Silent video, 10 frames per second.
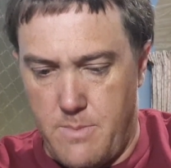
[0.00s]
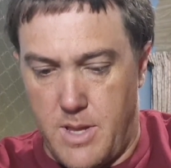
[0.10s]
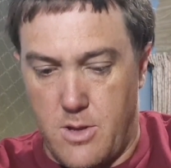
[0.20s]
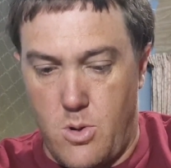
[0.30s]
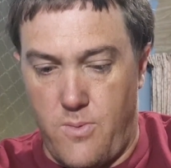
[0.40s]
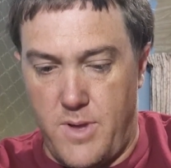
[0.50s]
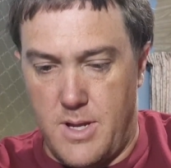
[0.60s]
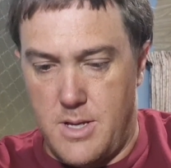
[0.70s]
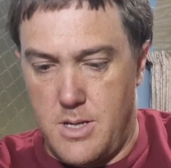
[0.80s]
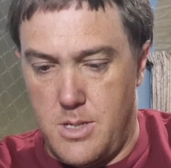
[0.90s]
But the cool
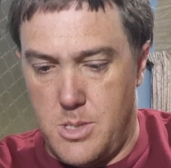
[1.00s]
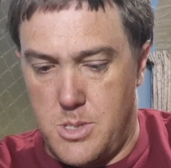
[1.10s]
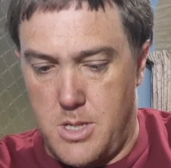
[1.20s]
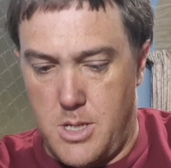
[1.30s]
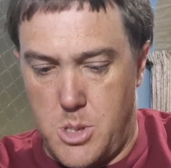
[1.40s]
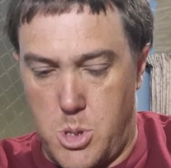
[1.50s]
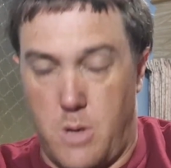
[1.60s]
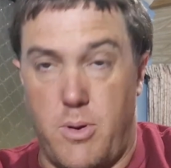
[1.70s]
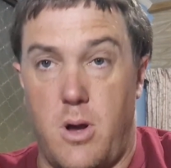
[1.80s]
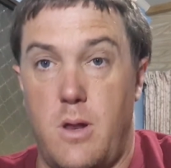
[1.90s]
thing is there's
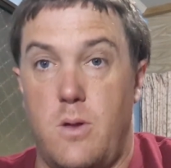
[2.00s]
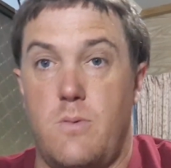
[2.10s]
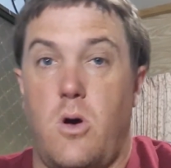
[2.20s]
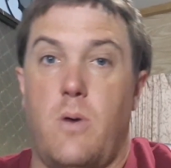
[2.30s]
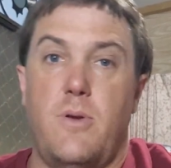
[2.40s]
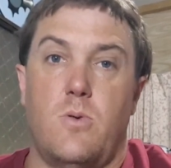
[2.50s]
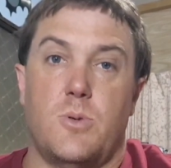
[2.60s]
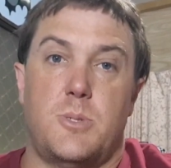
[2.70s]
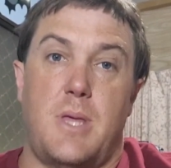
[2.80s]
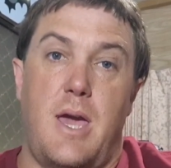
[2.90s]
Shop Hobby
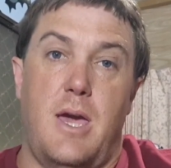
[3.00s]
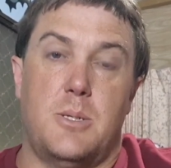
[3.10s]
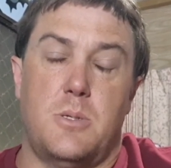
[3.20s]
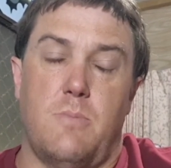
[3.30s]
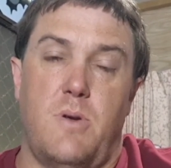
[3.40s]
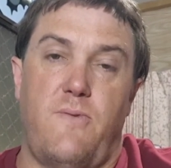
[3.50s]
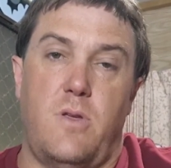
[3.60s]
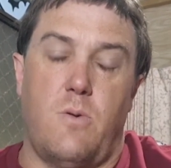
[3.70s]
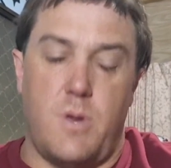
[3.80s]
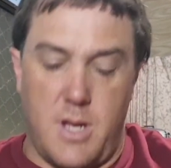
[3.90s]
Lords that has them. If
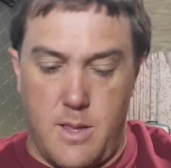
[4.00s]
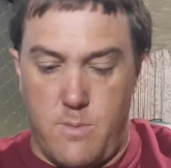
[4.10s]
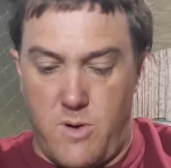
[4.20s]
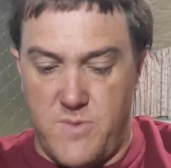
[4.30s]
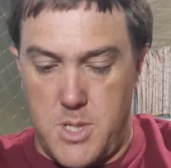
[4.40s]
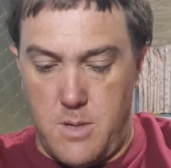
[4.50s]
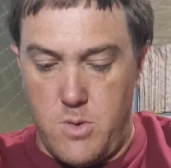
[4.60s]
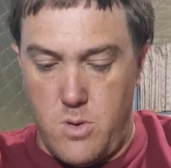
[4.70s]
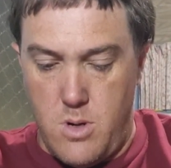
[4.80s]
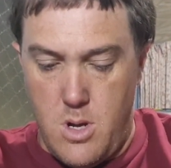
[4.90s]
you don't want to get them off
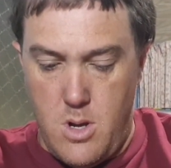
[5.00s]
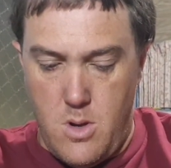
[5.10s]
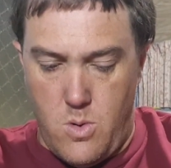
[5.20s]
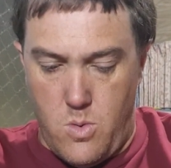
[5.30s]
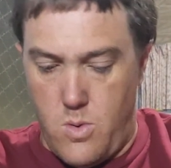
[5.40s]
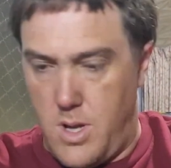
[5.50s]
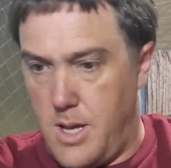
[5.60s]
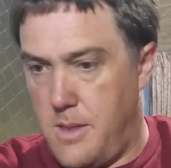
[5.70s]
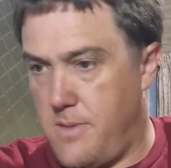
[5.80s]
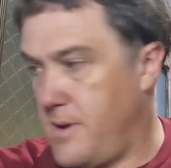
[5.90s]
Temu or
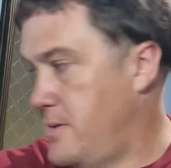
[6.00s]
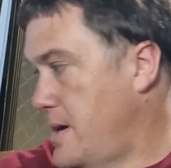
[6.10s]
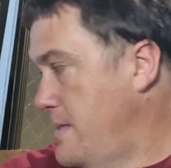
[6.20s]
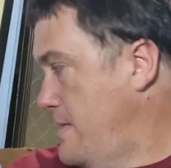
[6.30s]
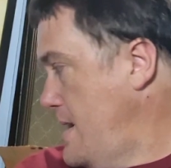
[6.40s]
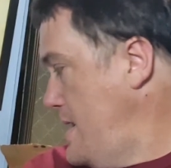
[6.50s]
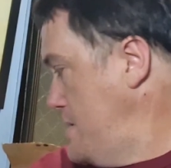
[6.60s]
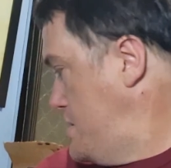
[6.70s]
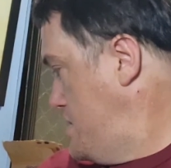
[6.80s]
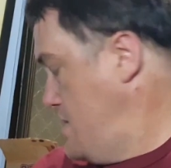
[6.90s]
anything like
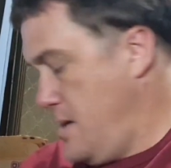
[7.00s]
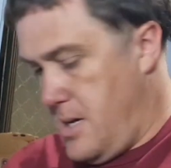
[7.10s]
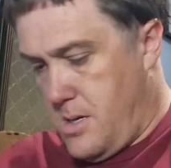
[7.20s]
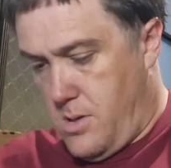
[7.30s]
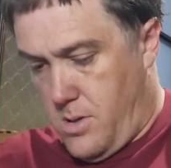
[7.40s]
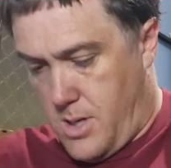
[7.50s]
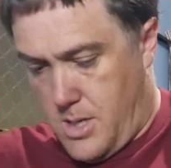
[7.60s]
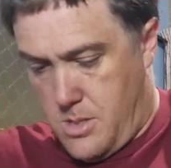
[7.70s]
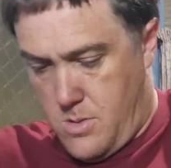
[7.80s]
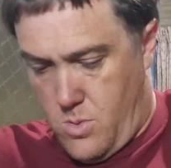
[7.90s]
that, you
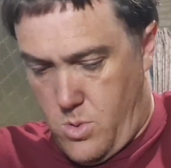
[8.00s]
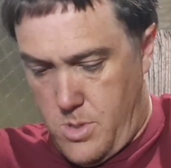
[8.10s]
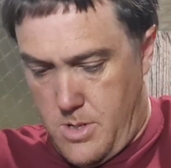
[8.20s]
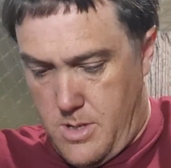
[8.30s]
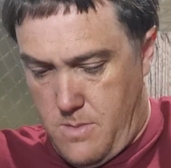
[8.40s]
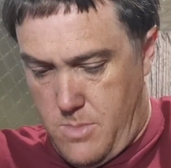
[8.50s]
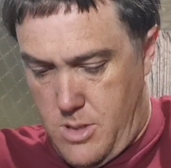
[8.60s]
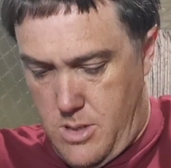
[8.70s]
can order them.